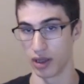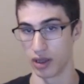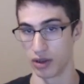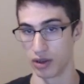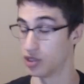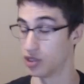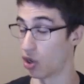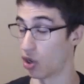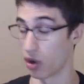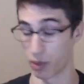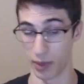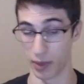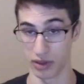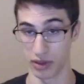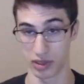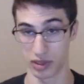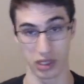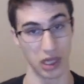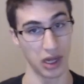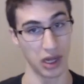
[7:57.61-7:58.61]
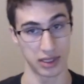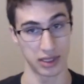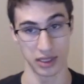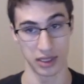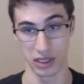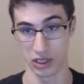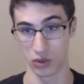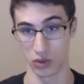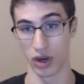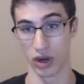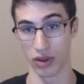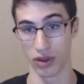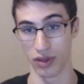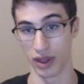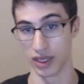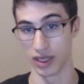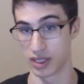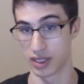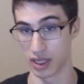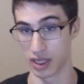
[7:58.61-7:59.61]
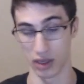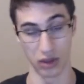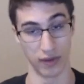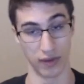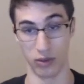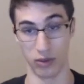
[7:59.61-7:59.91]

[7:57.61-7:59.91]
the Darkmantle slots. This is where things get a little